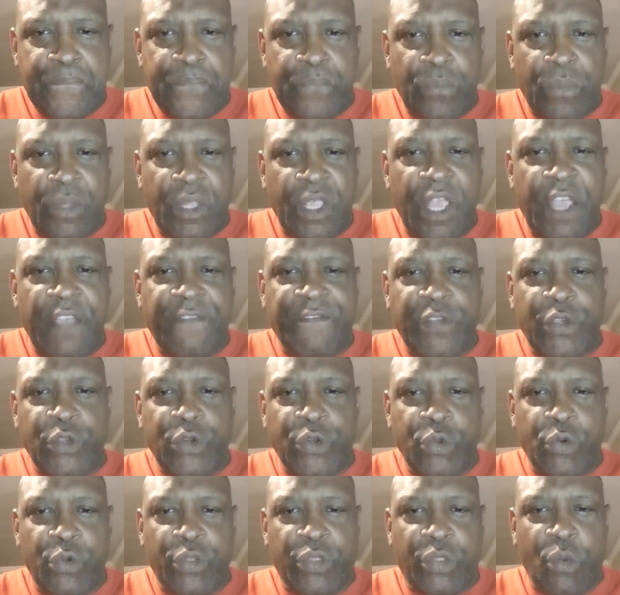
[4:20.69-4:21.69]
If you do it
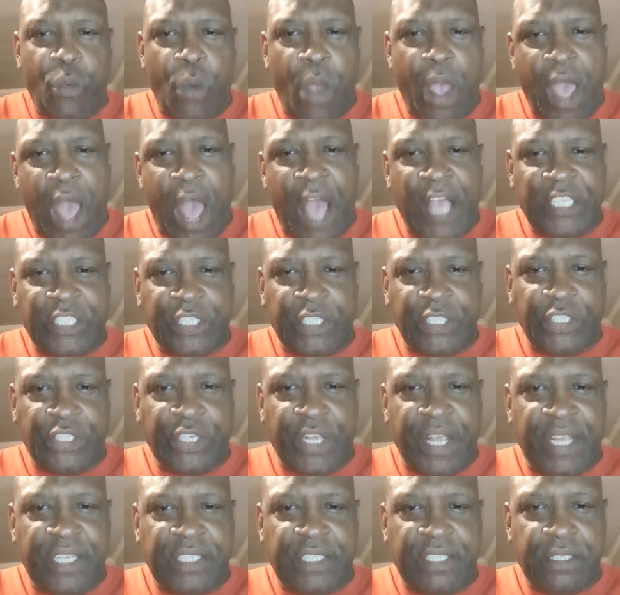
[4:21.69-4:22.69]
the way I
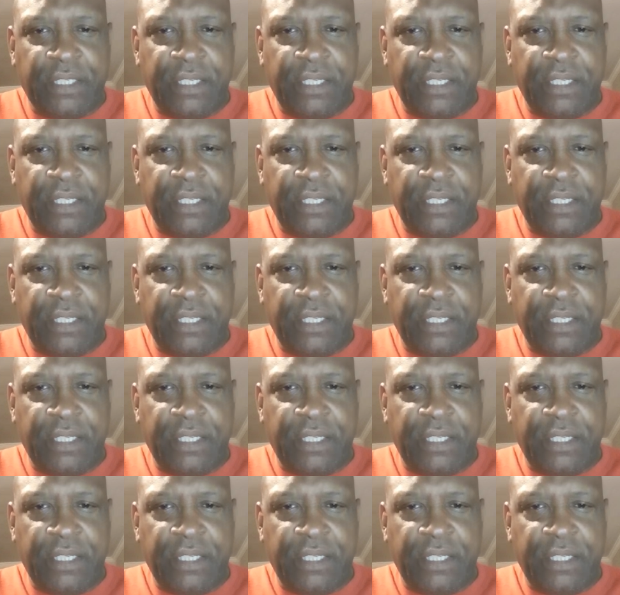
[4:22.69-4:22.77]
suggest,